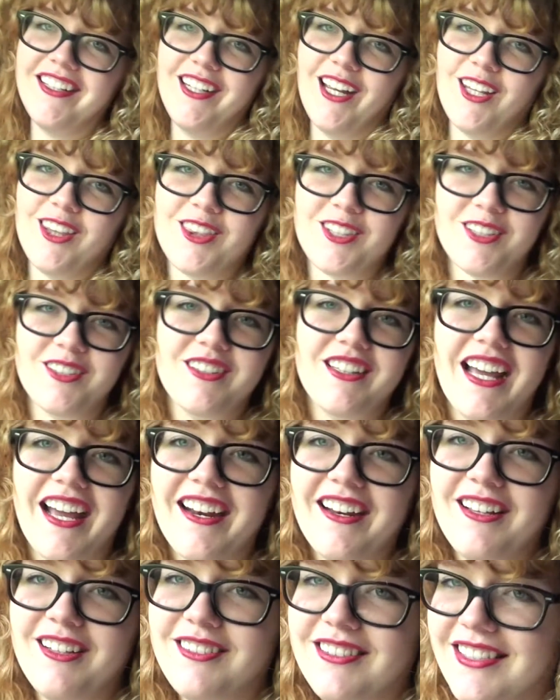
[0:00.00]
get through
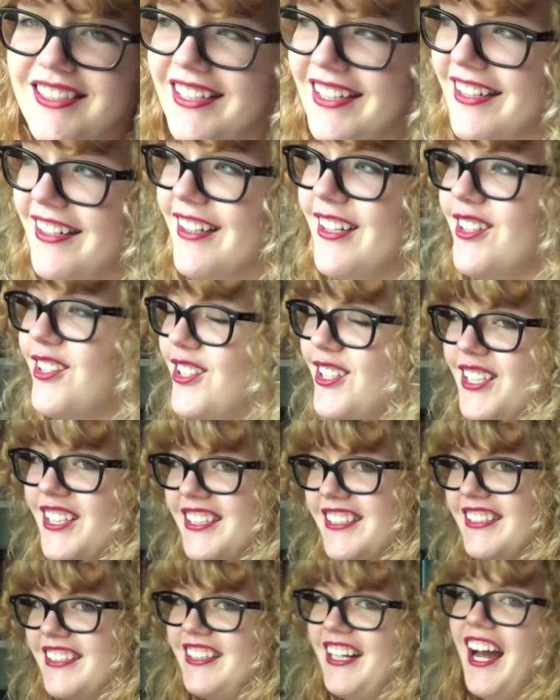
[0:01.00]
that, it's Nina.
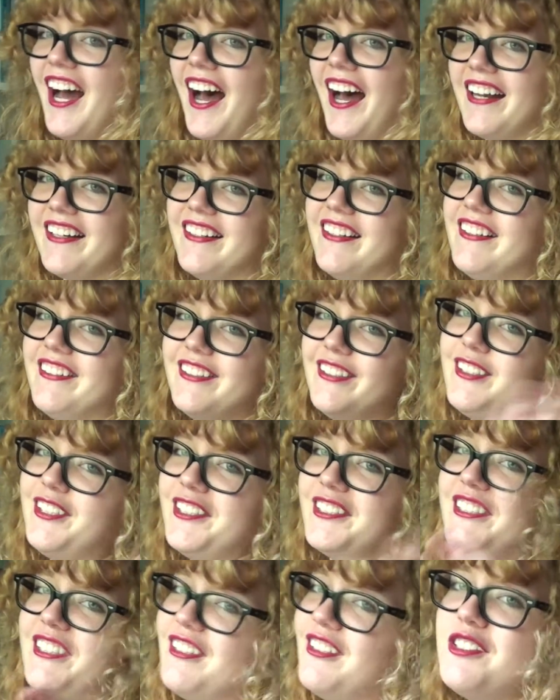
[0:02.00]
She's
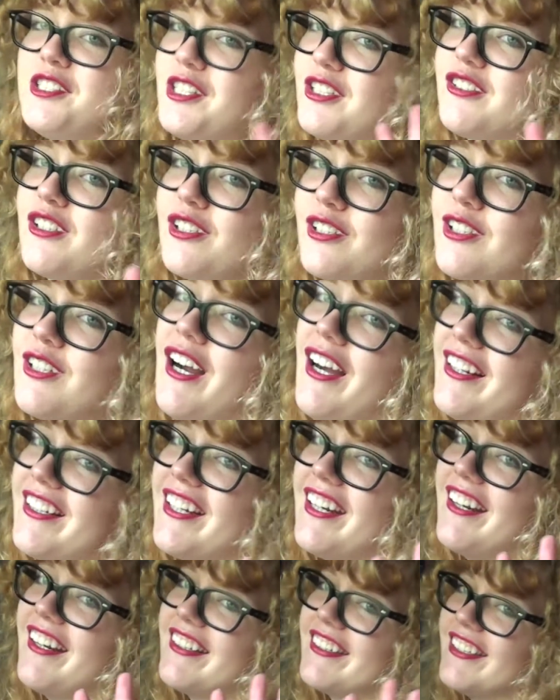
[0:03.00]
a strong
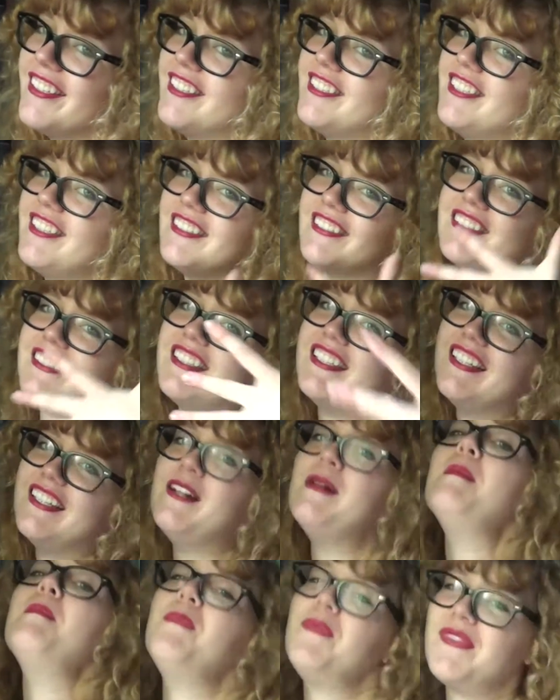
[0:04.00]
character. She's
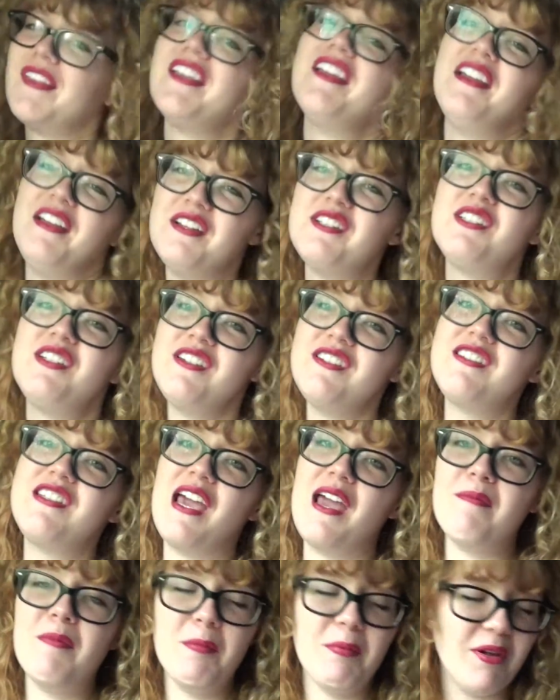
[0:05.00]

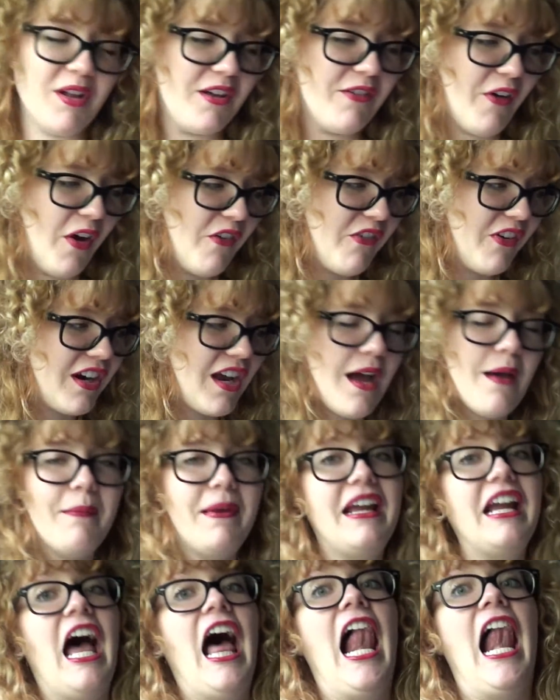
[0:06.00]
capable of
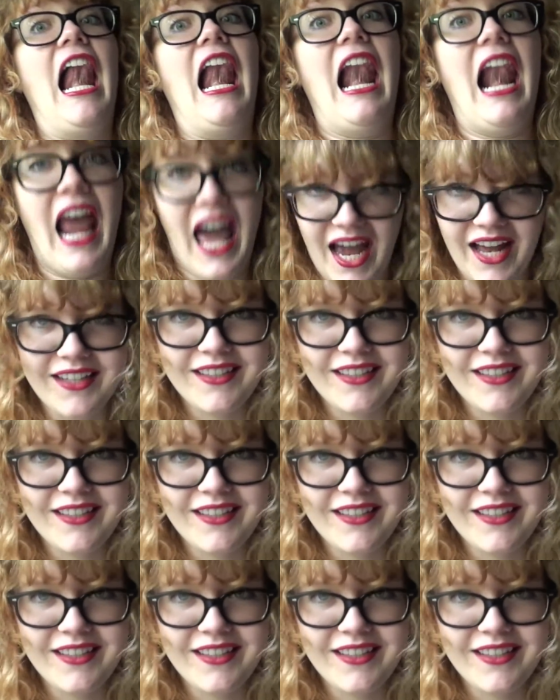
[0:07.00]
overcoming a lot.